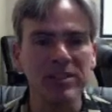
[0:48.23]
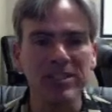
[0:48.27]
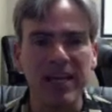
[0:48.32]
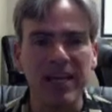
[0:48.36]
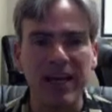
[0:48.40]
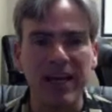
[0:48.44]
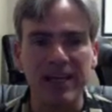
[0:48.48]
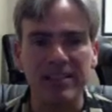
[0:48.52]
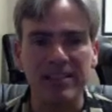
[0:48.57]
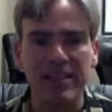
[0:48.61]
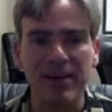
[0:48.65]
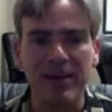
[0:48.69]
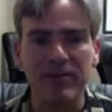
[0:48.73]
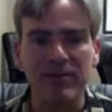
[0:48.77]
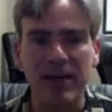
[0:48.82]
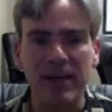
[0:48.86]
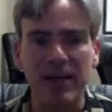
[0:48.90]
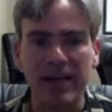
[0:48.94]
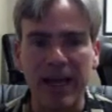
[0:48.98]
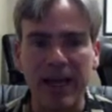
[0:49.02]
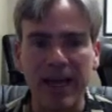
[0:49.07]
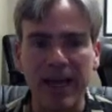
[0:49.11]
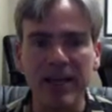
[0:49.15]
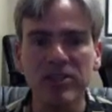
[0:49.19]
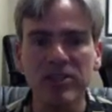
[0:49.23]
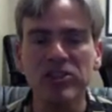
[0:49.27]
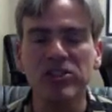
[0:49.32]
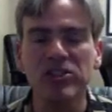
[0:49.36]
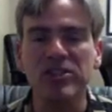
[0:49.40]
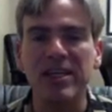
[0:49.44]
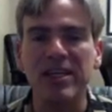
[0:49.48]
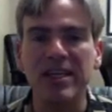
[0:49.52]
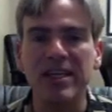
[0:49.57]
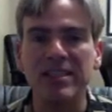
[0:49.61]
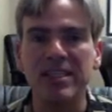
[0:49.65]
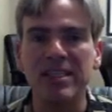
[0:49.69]
So in this case, I've got
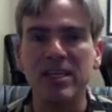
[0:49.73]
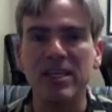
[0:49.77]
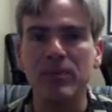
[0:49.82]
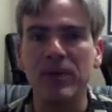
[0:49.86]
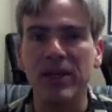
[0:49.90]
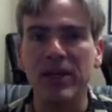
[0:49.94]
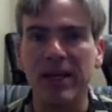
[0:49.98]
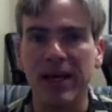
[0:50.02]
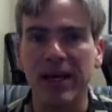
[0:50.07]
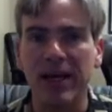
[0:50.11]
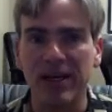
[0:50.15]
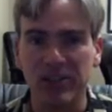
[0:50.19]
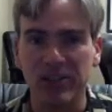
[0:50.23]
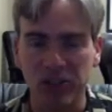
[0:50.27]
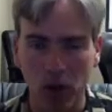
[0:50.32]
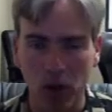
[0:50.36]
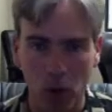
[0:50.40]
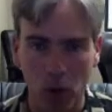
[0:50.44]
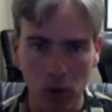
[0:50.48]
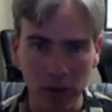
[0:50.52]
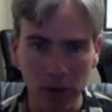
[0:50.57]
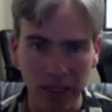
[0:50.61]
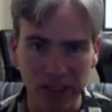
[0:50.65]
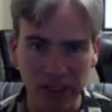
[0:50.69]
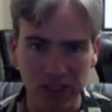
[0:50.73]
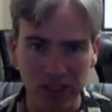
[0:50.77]
HTTPS